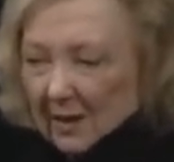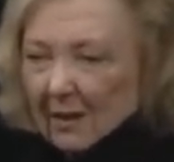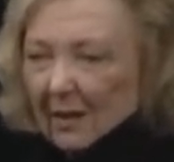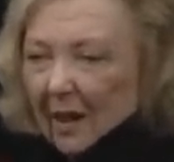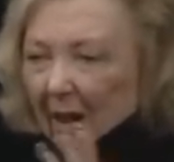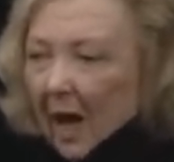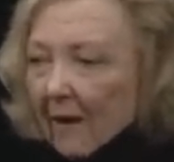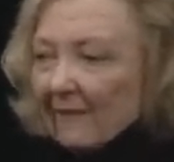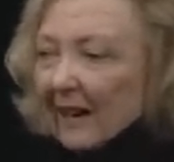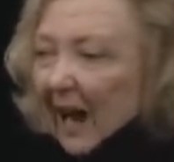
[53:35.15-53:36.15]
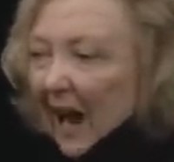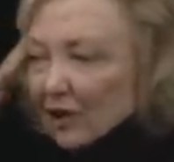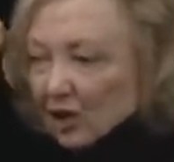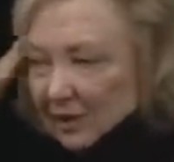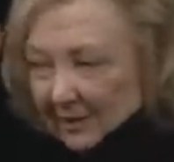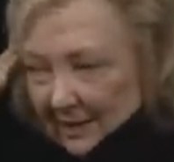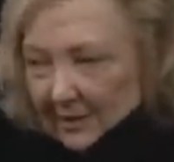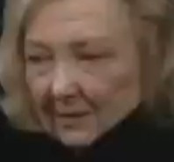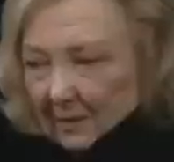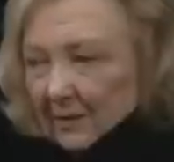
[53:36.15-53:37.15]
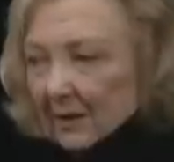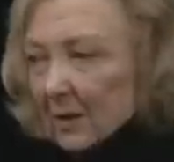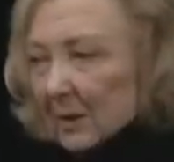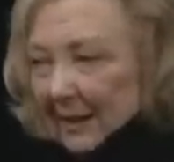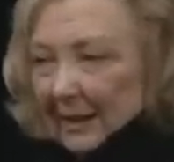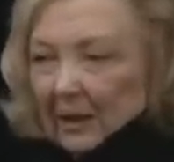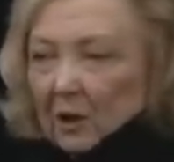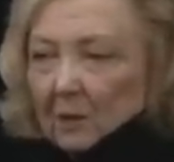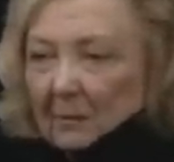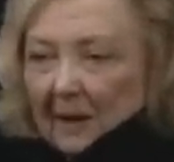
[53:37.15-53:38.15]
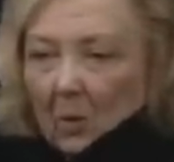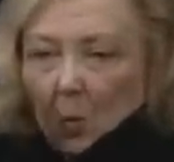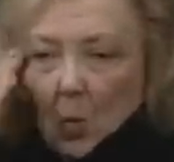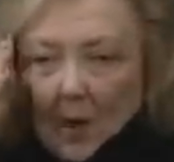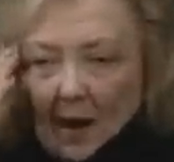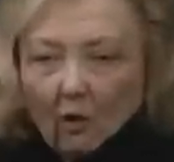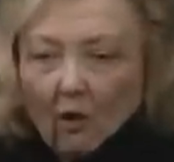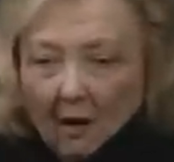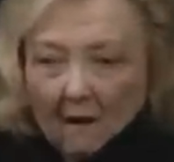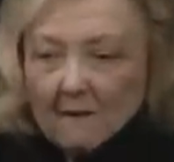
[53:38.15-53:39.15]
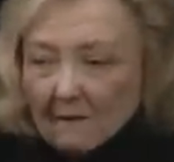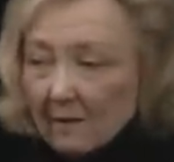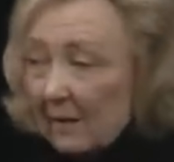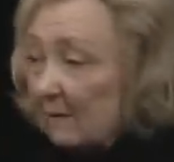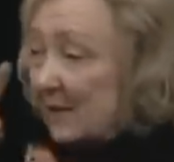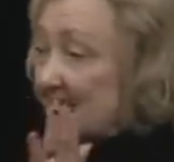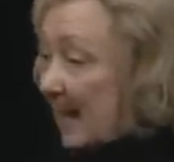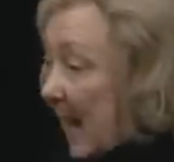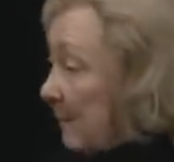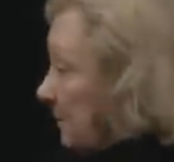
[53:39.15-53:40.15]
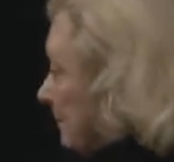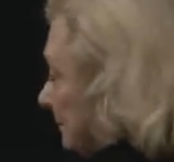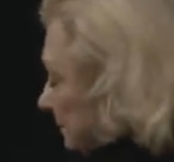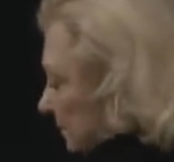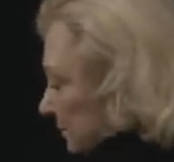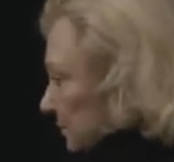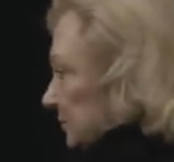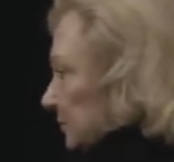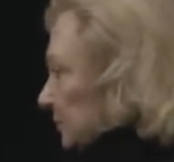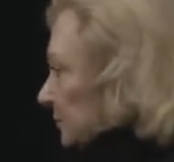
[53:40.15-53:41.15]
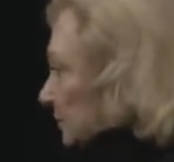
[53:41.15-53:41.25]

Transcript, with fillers: to be done. And there's a lot of us stuck in that comfort zone. And there's a lot of consciousness building that needs to